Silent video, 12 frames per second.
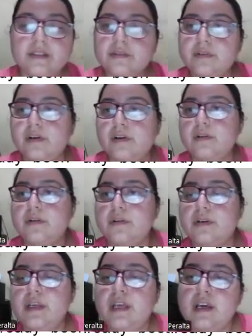So
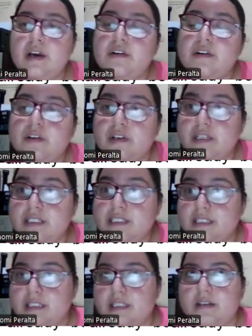or our
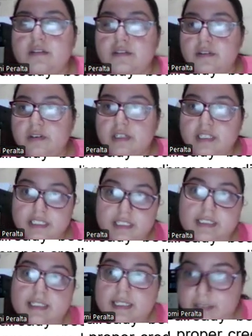college
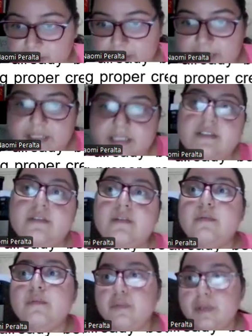degree.
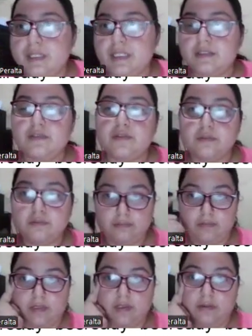So we need to
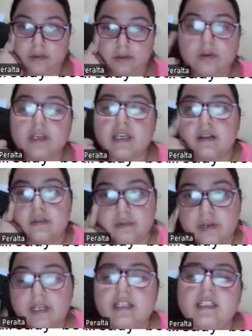look
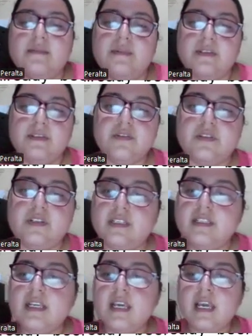really deep into
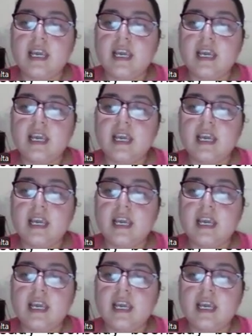this.